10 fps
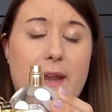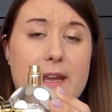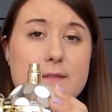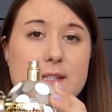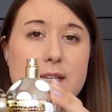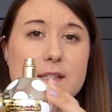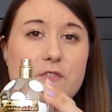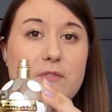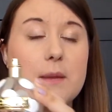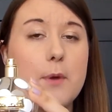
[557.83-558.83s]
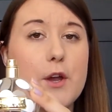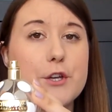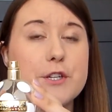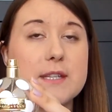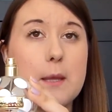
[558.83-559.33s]
and I have since
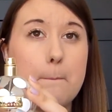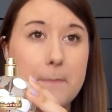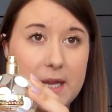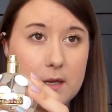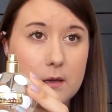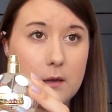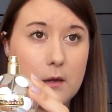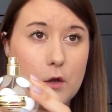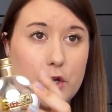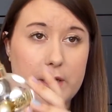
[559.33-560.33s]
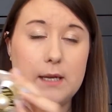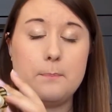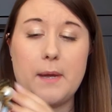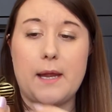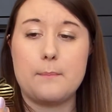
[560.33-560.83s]
repurchased the Pink
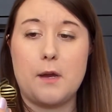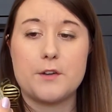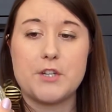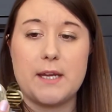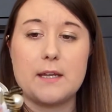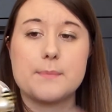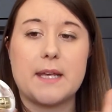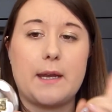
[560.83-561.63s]
Honey by Marc Jacobs,